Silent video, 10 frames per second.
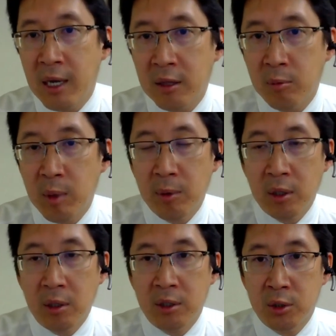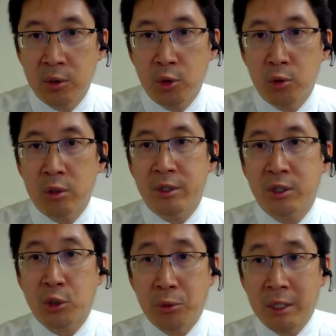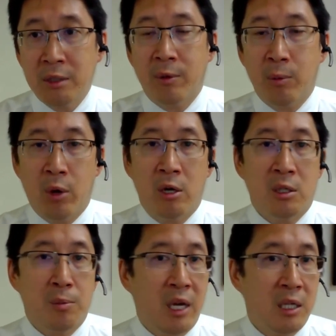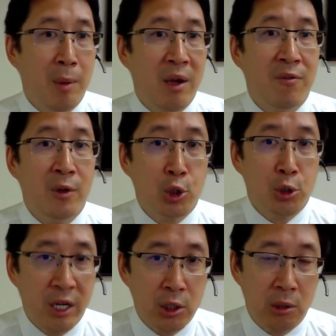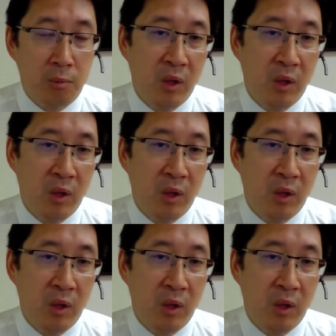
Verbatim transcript: Acanthamoeba is usually screened from the water supplies by filtration.